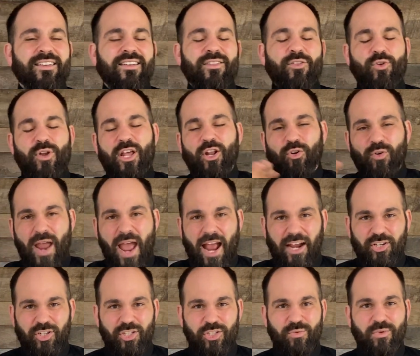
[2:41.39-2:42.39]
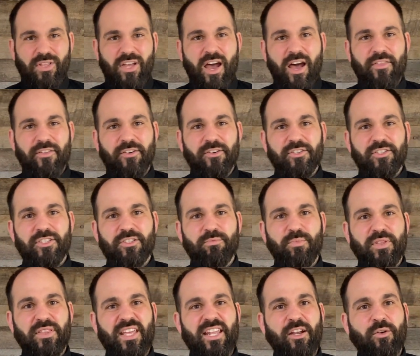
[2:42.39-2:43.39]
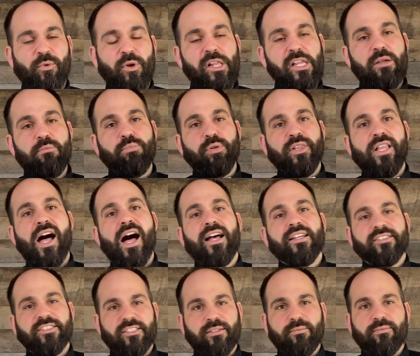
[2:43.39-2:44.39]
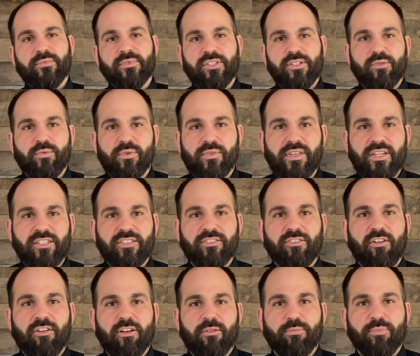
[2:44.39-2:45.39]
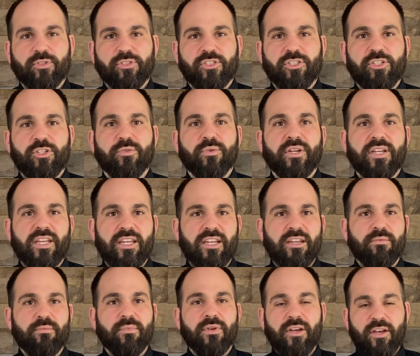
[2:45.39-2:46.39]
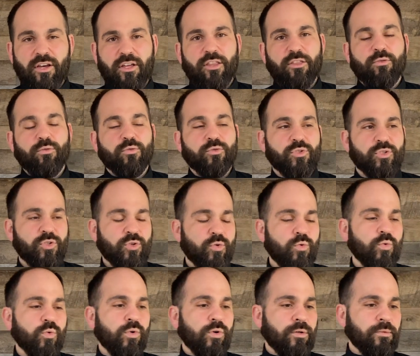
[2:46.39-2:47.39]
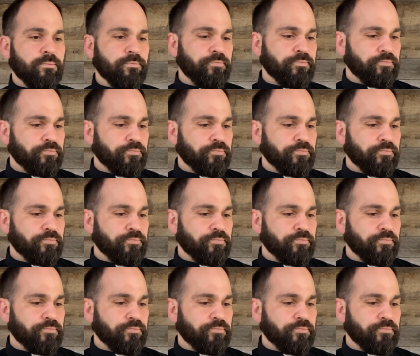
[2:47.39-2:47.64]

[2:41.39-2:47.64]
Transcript: their interactions with others. But then it really blossomed when they started pursuing Him through school.